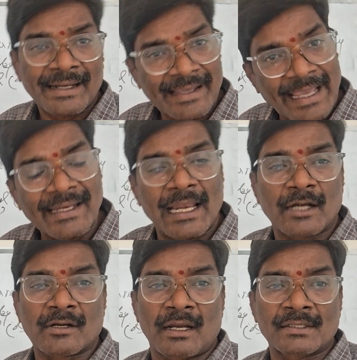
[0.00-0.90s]
gain
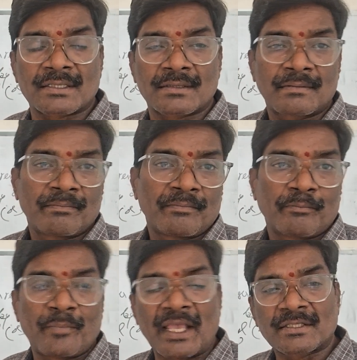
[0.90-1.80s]
electrons
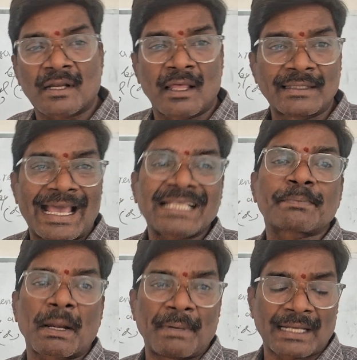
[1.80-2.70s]
based on the
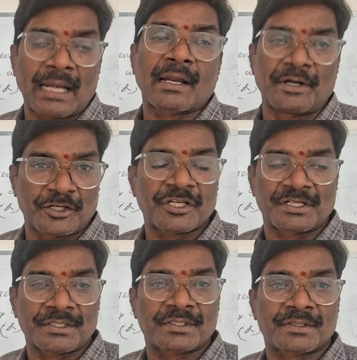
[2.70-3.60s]
experimental
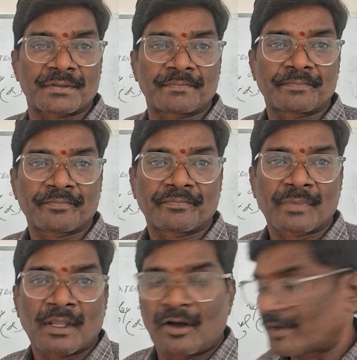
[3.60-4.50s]
conditions.
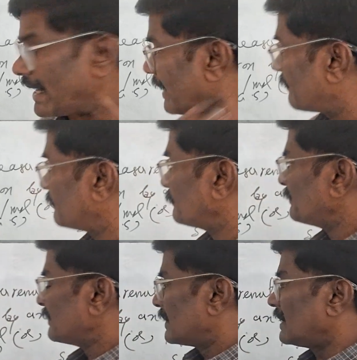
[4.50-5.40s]
Okay.
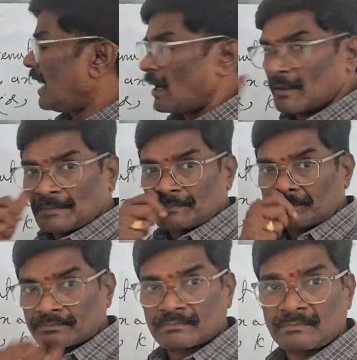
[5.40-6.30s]
Now
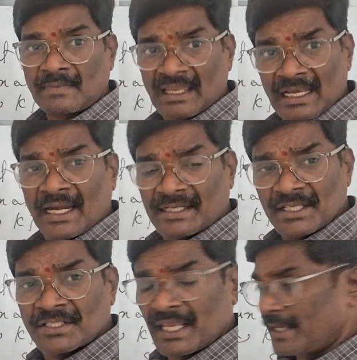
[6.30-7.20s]
let
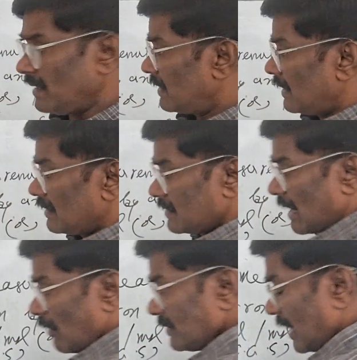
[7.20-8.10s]
us see
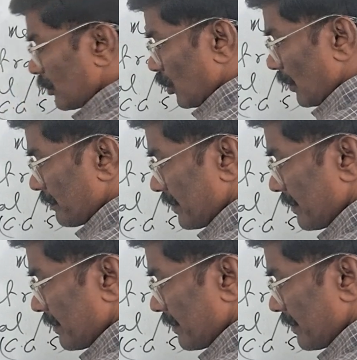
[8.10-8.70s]
down the group